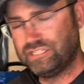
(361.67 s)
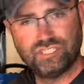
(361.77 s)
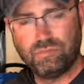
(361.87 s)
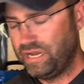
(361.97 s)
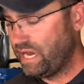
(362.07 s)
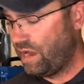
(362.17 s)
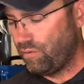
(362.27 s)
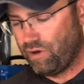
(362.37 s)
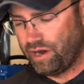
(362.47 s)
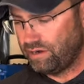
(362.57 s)
just me. I
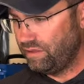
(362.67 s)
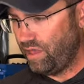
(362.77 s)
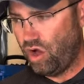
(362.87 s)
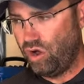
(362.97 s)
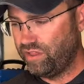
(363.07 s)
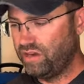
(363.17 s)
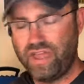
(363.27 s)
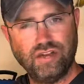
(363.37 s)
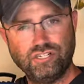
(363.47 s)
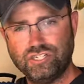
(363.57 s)
want all the
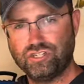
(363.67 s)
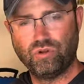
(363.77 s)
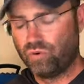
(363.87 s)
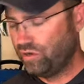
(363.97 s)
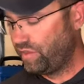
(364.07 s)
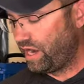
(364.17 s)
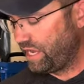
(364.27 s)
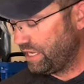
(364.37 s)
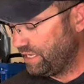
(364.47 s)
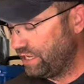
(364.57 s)
advantages in the world that I
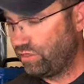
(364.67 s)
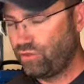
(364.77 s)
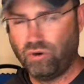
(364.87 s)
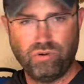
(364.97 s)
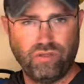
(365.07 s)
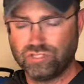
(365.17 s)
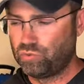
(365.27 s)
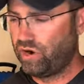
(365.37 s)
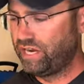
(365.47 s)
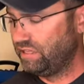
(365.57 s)
can get. Thorn Brothers is
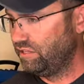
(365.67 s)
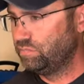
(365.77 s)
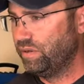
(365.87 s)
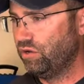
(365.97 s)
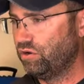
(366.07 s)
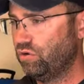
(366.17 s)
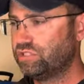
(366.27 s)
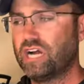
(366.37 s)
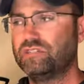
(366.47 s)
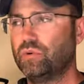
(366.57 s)
where I get these built. Go
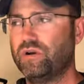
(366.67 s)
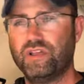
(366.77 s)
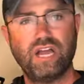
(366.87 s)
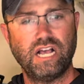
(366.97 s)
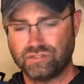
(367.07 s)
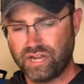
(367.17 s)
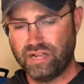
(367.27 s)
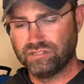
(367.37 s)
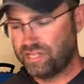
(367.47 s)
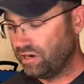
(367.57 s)
talk to one of the guys or
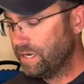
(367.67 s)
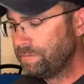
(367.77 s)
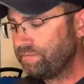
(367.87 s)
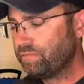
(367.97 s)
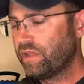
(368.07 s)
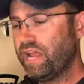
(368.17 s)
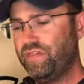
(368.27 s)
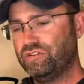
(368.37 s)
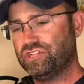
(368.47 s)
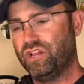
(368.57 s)
gals there. And
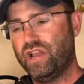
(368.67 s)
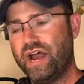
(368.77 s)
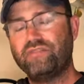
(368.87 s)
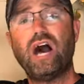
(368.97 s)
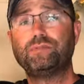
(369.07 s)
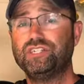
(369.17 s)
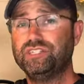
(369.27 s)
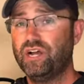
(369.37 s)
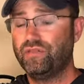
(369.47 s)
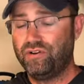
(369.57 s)
there's a lot of options
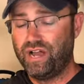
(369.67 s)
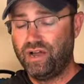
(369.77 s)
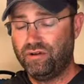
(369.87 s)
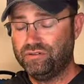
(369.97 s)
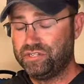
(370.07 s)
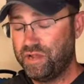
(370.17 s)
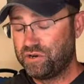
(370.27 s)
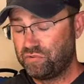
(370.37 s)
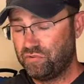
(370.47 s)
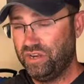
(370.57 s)
out there now to make a
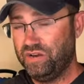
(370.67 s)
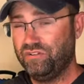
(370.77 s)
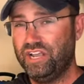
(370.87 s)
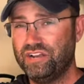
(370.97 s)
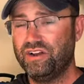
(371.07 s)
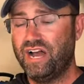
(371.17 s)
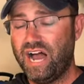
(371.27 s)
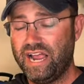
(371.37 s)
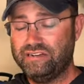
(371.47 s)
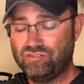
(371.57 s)
really, really good
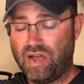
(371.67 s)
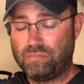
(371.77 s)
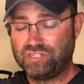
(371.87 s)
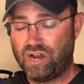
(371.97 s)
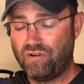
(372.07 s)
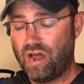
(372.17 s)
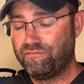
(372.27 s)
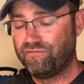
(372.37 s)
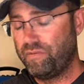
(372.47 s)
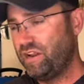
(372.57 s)
high-end drop shot rod
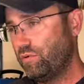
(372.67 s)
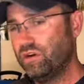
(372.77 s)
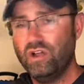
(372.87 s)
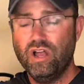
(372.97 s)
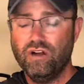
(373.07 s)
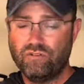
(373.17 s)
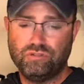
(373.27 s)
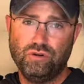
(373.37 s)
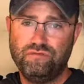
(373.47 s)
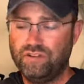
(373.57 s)
from anywhere from
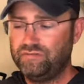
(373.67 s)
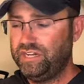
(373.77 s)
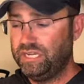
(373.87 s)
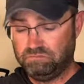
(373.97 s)
$250